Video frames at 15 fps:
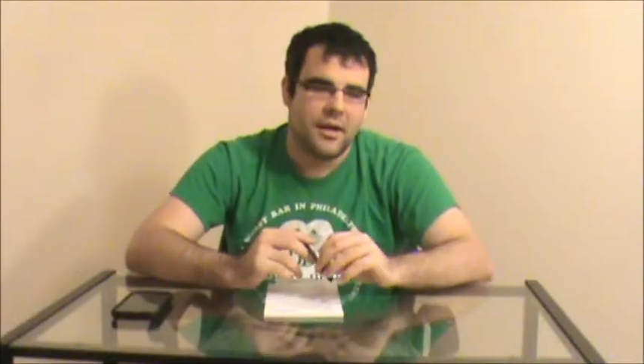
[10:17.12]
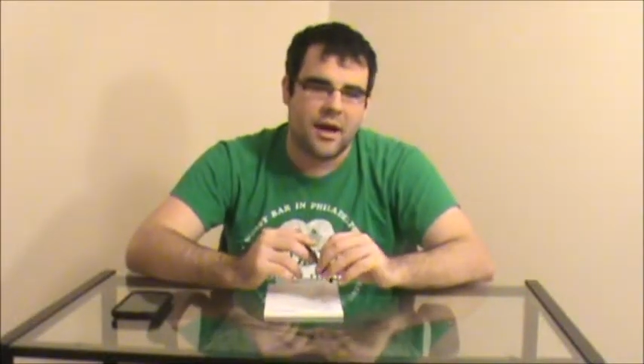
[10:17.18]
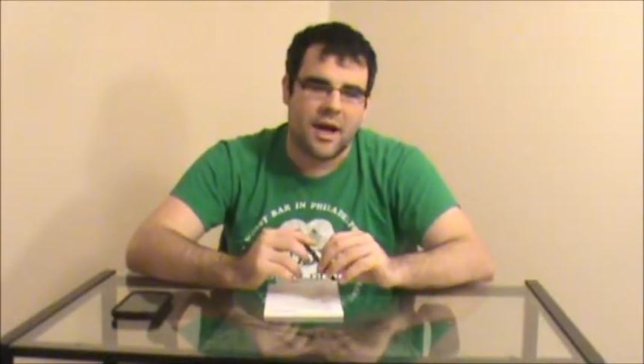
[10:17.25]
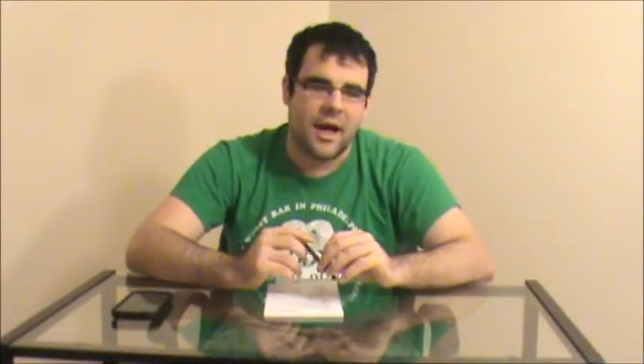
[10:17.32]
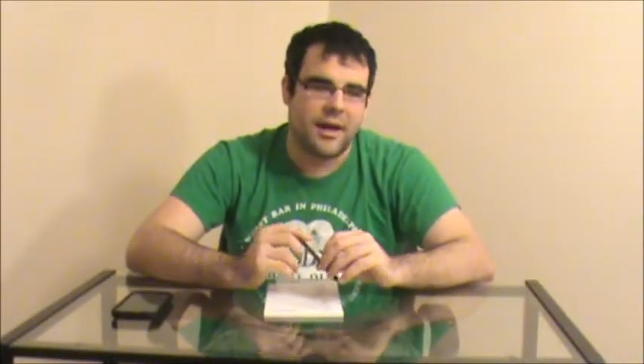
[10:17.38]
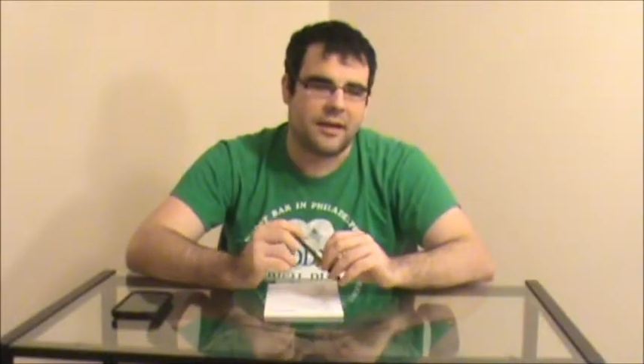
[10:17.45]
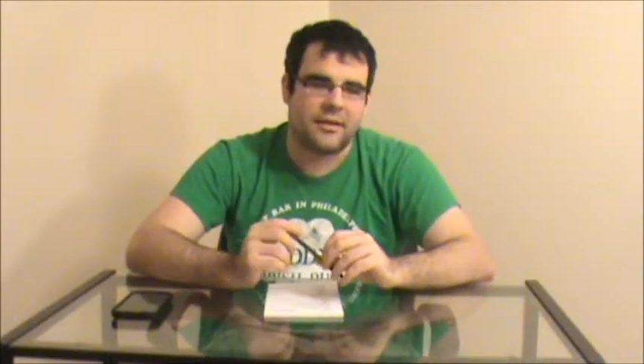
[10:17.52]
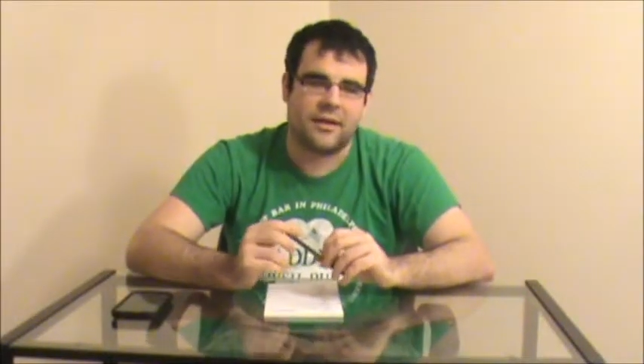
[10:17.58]

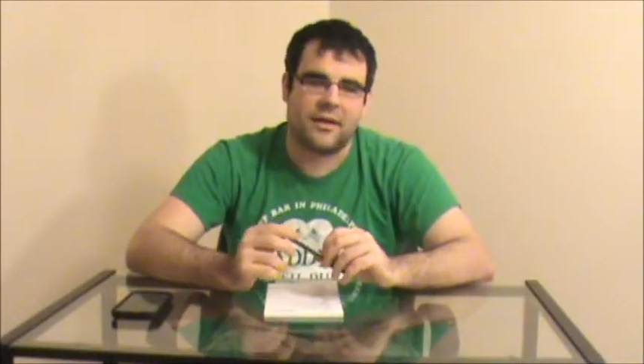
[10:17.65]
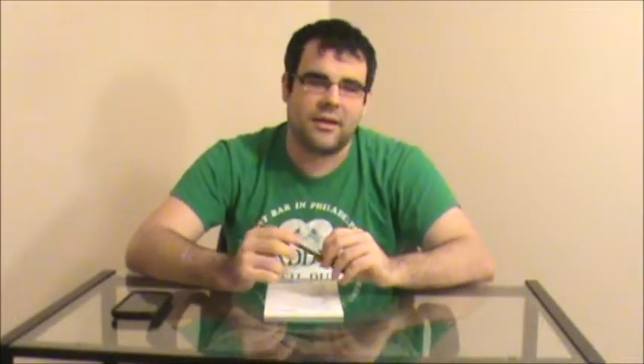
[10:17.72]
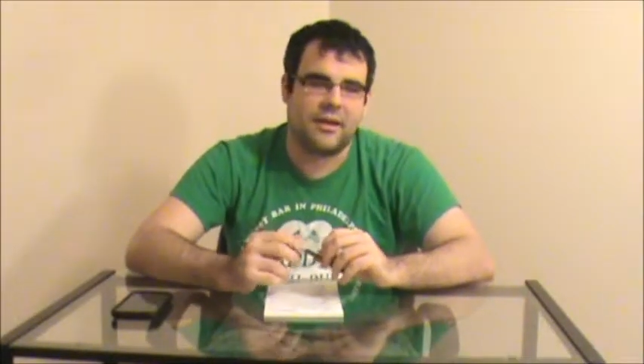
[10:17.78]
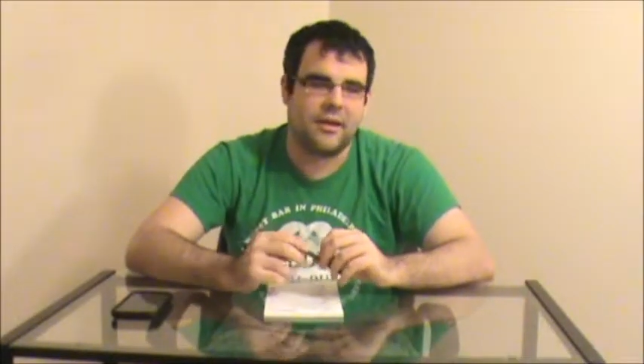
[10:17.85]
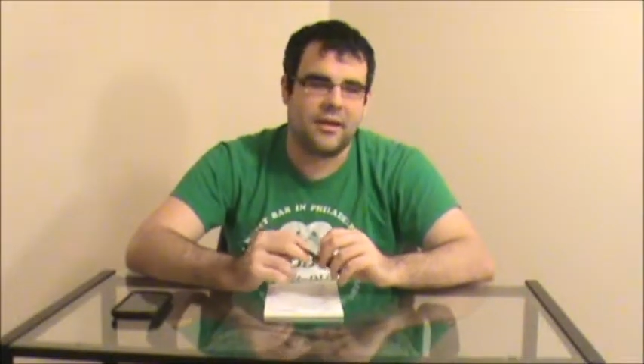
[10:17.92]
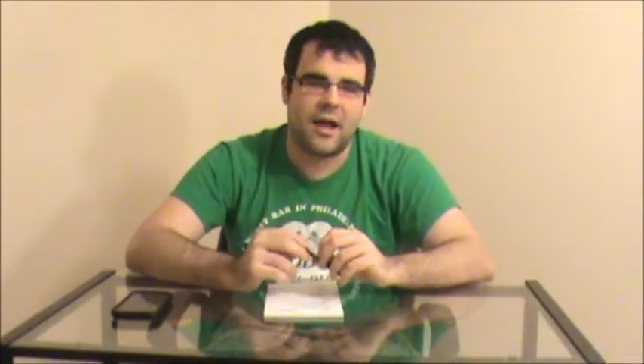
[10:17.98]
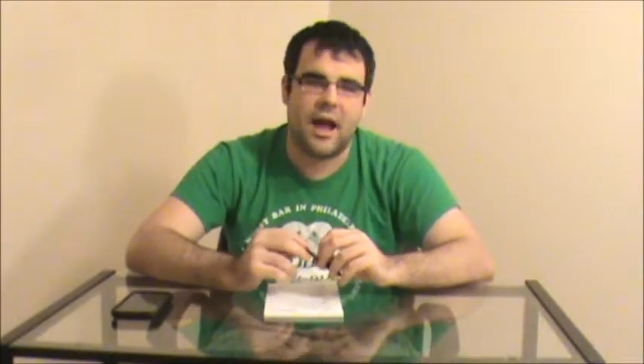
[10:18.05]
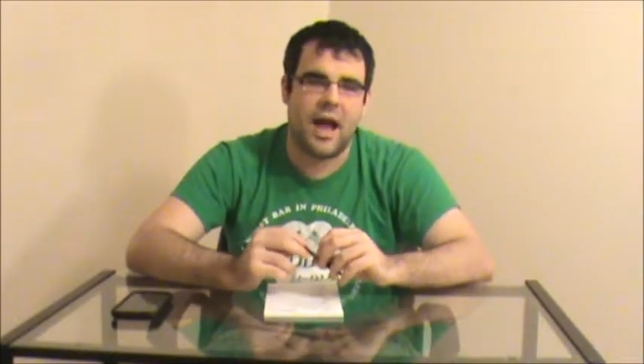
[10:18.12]
I,
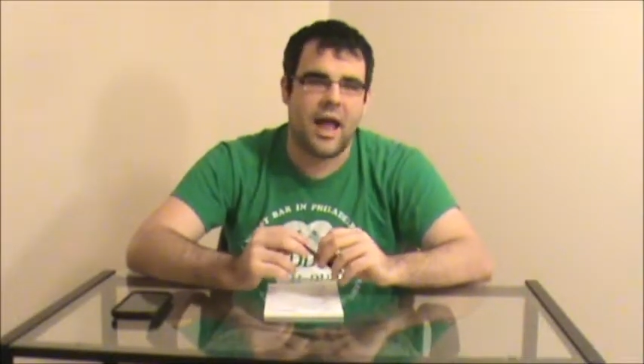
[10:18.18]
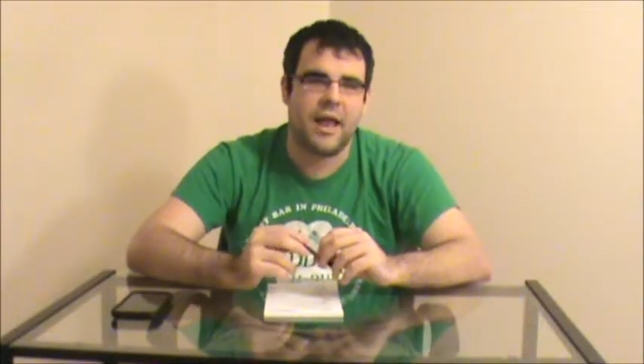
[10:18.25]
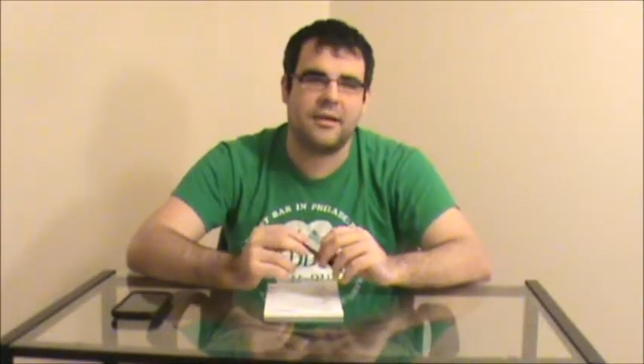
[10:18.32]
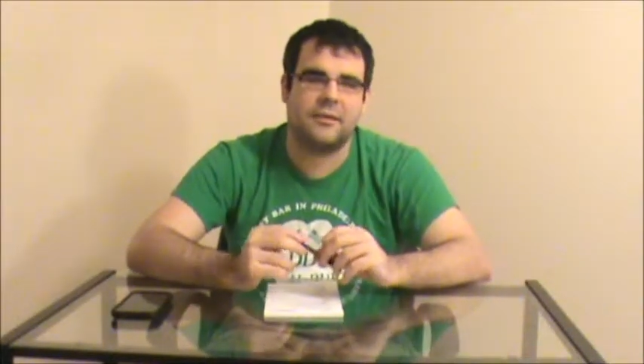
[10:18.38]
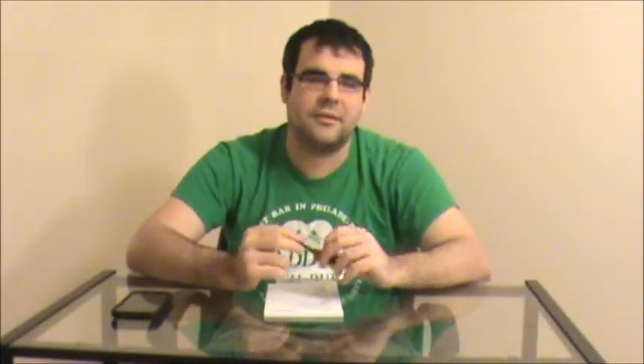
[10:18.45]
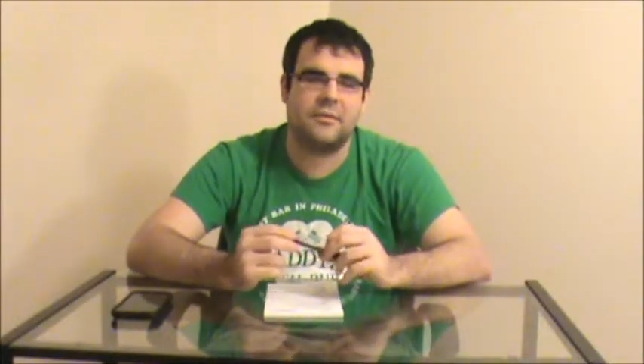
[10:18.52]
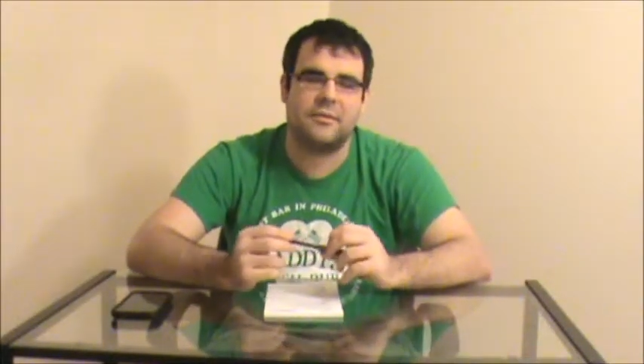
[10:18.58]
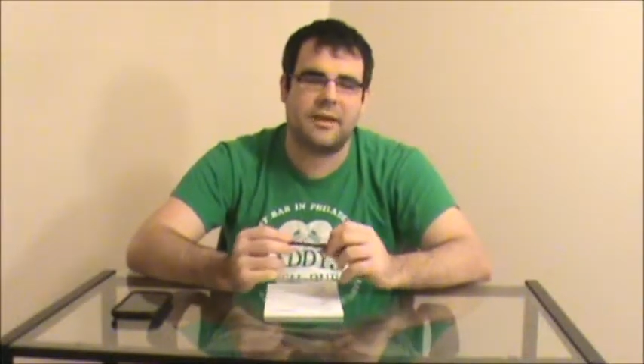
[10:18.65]

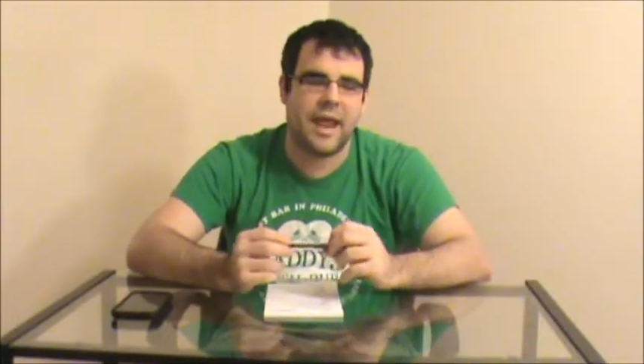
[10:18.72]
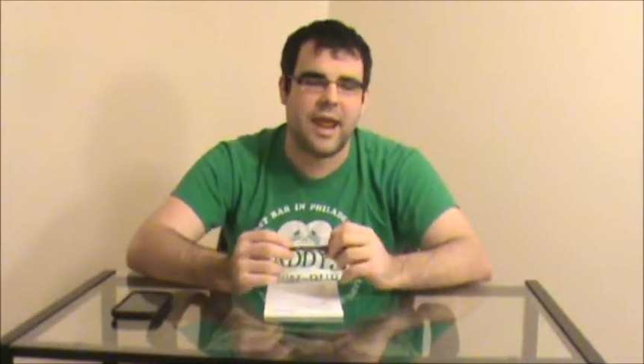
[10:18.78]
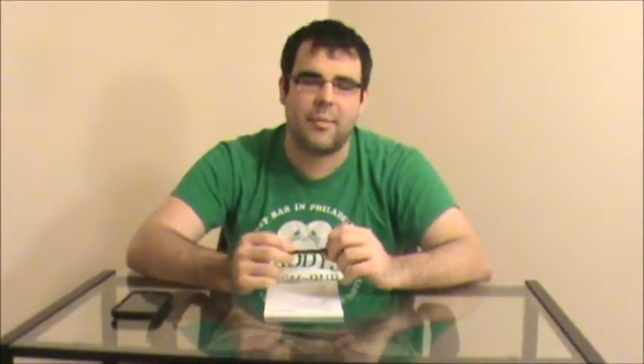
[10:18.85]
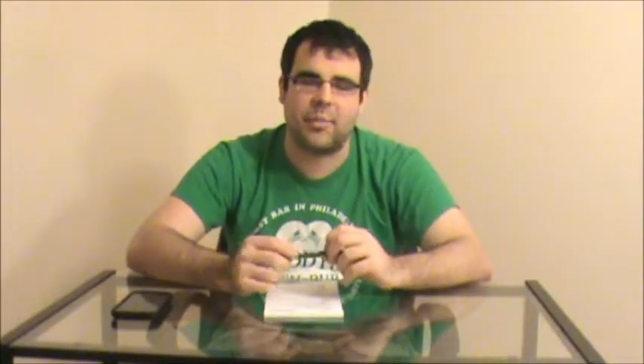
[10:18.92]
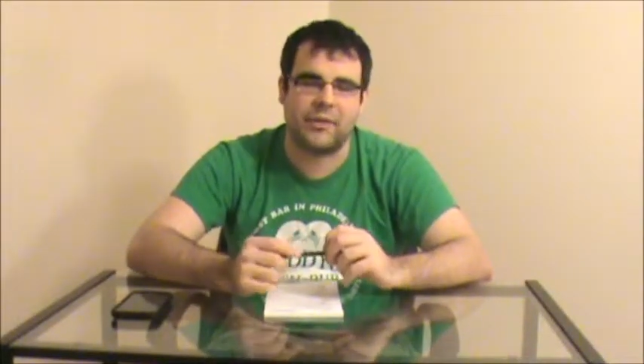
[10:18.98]
I can't